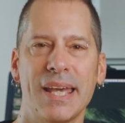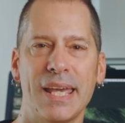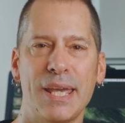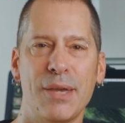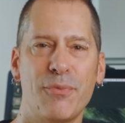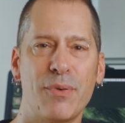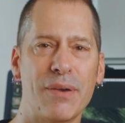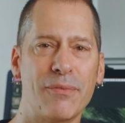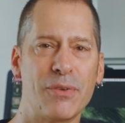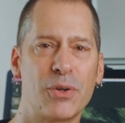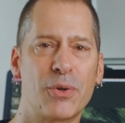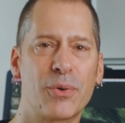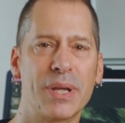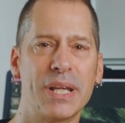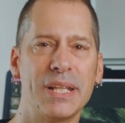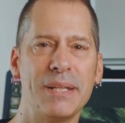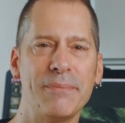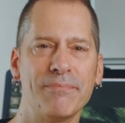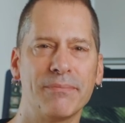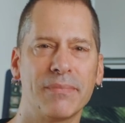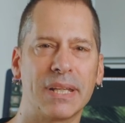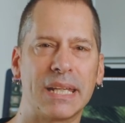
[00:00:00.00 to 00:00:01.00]
If you haven't
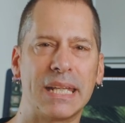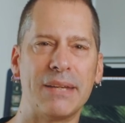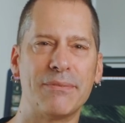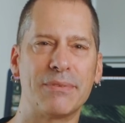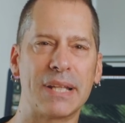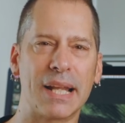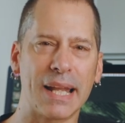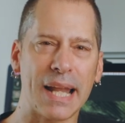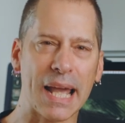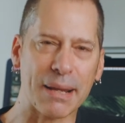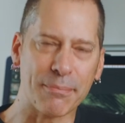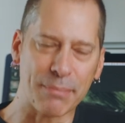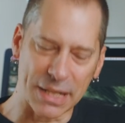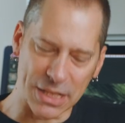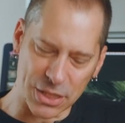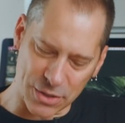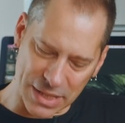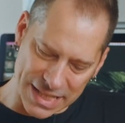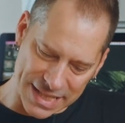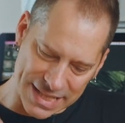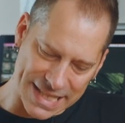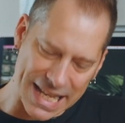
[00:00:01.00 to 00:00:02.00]
already, give the like
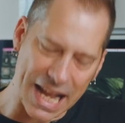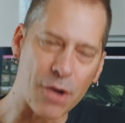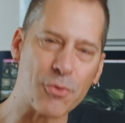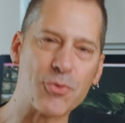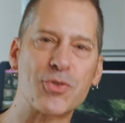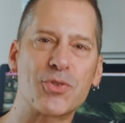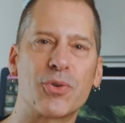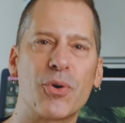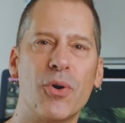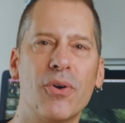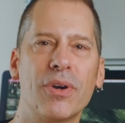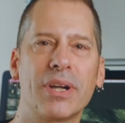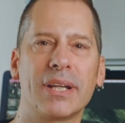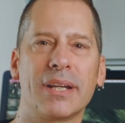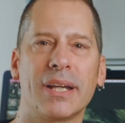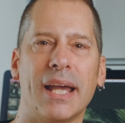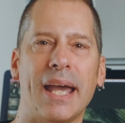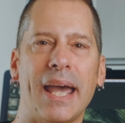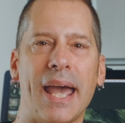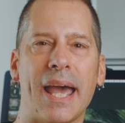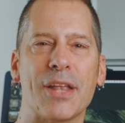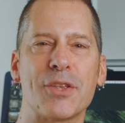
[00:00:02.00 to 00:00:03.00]
button a downstroke
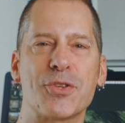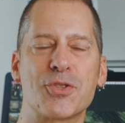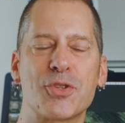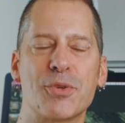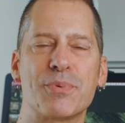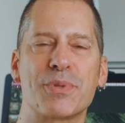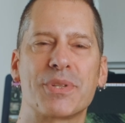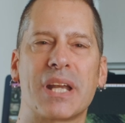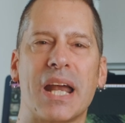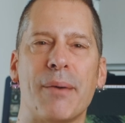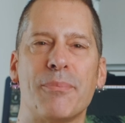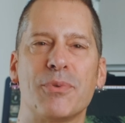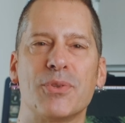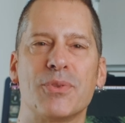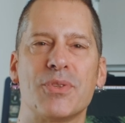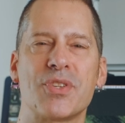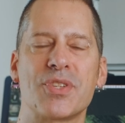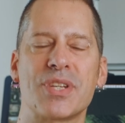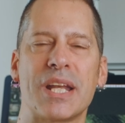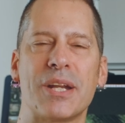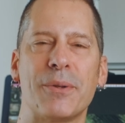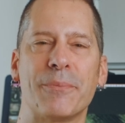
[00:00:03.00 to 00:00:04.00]
and subscribe to the
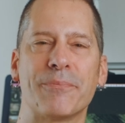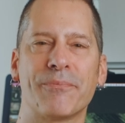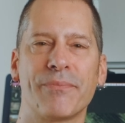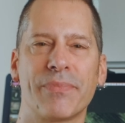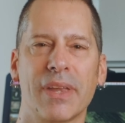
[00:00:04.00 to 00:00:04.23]
channel.